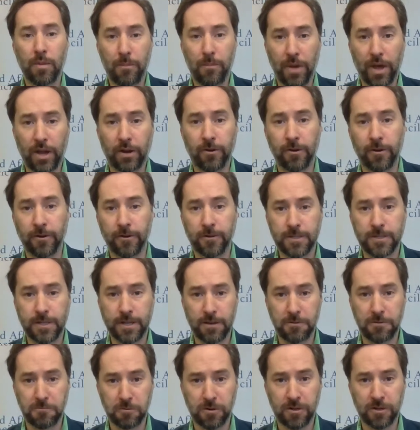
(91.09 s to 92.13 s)
better
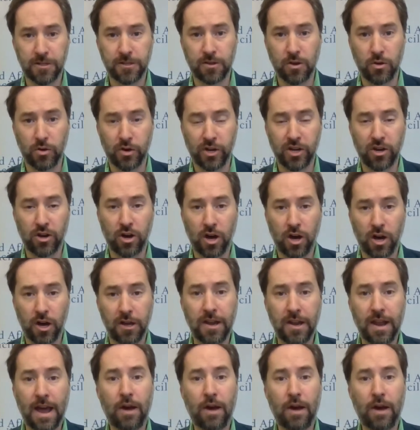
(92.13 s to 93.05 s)
understand what is going on,